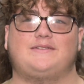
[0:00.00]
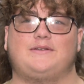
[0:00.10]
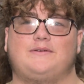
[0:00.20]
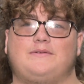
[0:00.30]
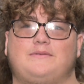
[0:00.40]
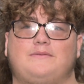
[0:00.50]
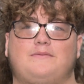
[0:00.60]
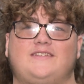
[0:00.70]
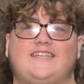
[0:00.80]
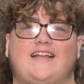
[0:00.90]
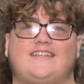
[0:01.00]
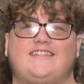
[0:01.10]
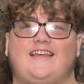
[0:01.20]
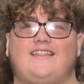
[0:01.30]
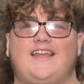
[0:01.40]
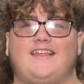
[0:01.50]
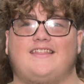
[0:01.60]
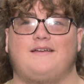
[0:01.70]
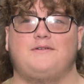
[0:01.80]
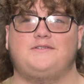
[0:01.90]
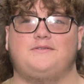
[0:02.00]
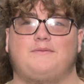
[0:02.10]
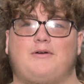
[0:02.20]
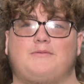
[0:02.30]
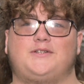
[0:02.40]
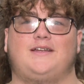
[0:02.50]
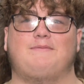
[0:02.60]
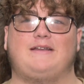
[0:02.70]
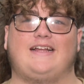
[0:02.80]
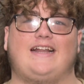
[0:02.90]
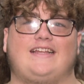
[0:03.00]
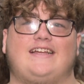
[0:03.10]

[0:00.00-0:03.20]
So once it got to that length, I went to a barbershop and I got it